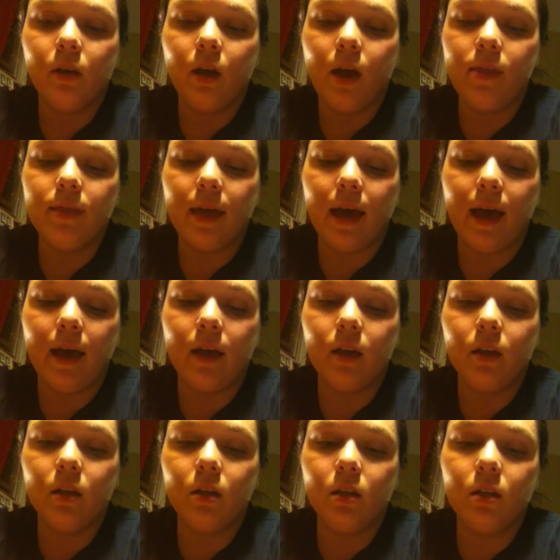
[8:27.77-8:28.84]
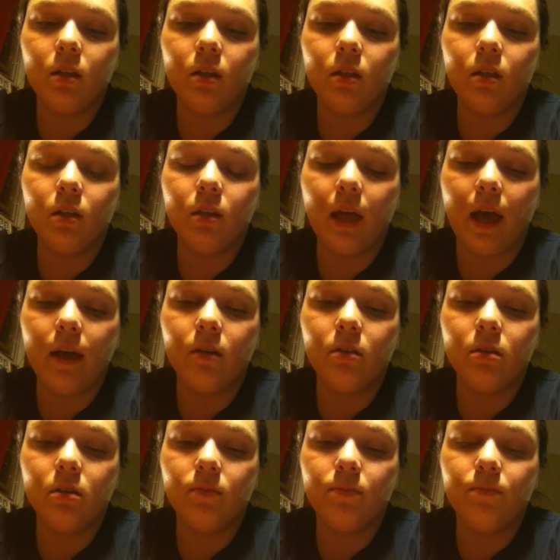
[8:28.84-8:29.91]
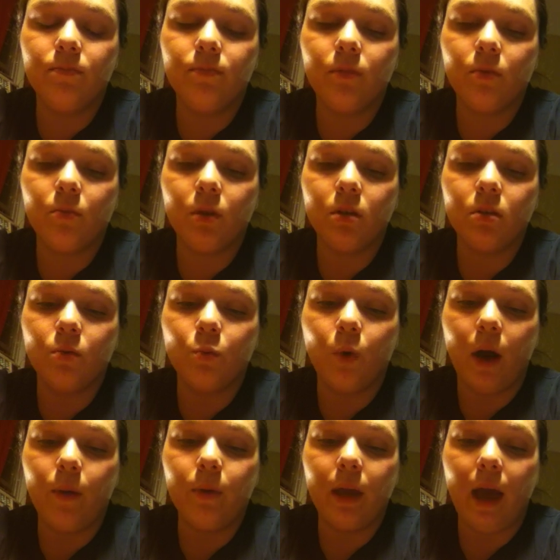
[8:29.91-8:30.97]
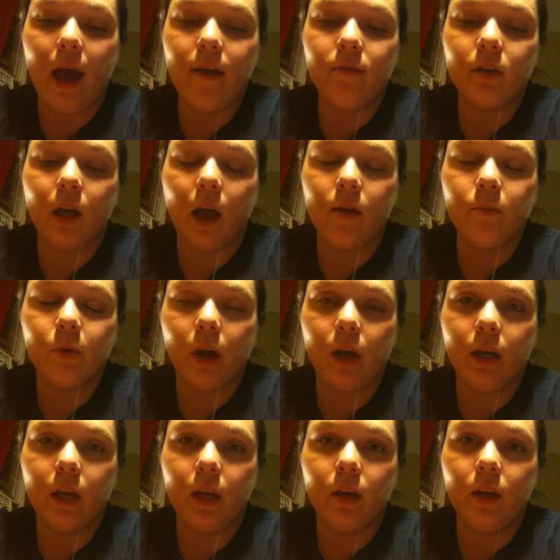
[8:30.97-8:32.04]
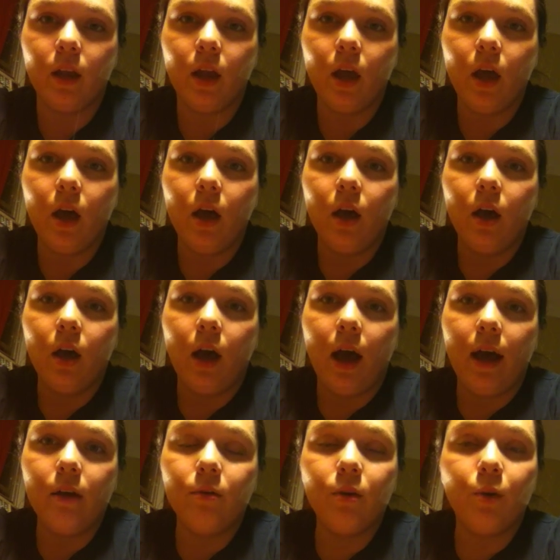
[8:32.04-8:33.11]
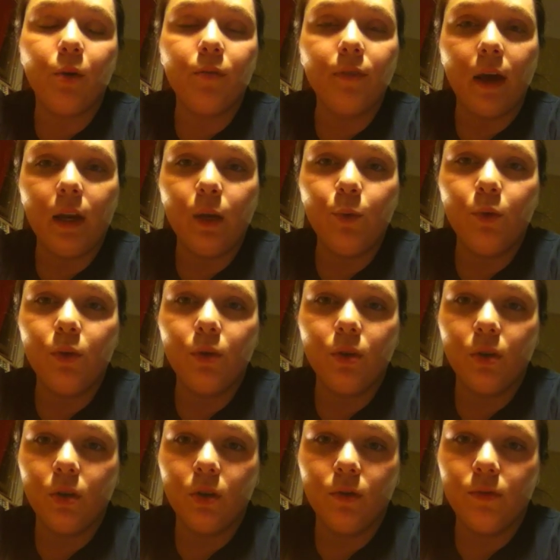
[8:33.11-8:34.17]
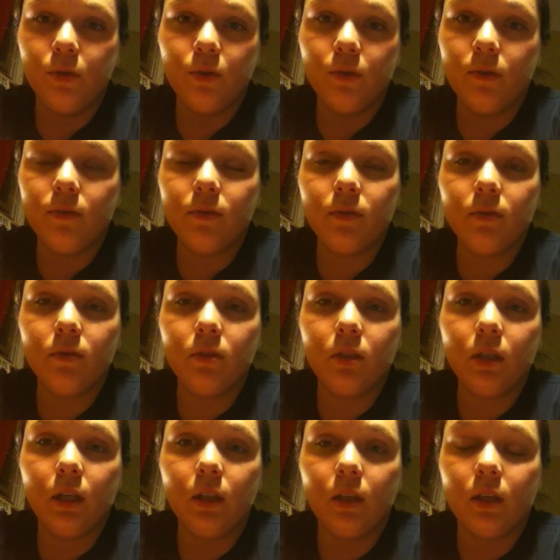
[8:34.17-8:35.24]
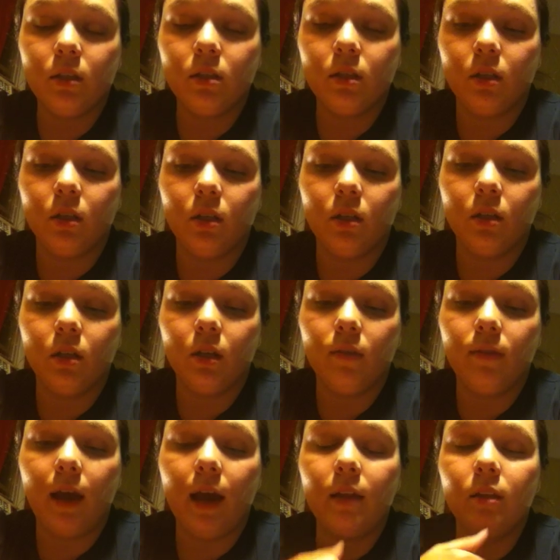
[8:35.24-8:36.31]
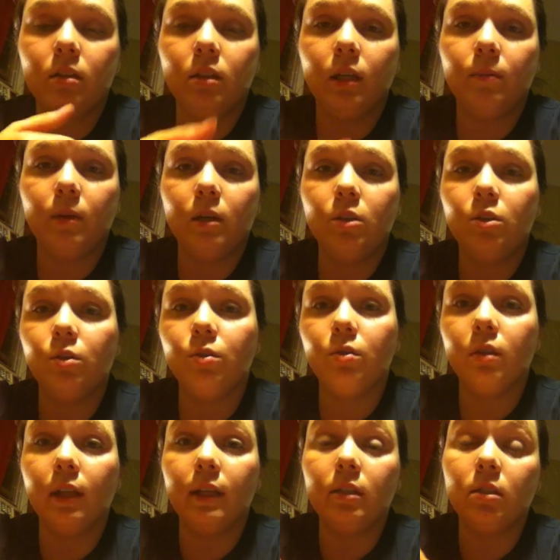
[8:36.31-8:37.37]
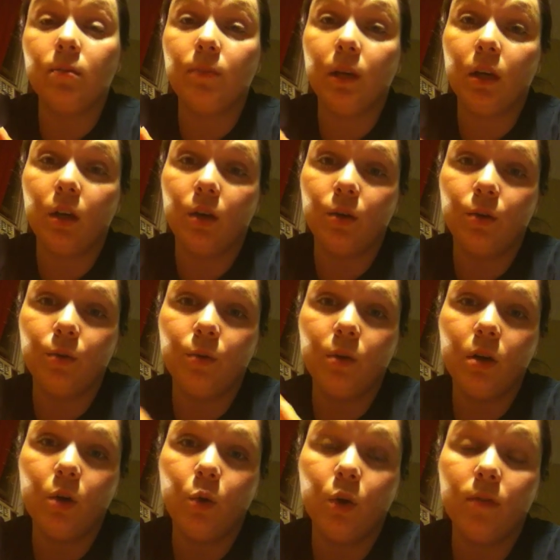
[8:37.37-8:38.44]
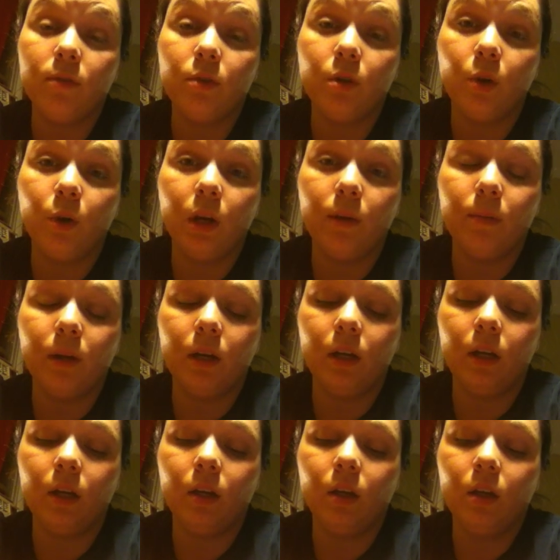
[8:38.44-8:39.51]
and that is the reason why we haven't gotten pregnant. I don't know if any of you have seen this and have had the same issues, let me know, or if you know anybody.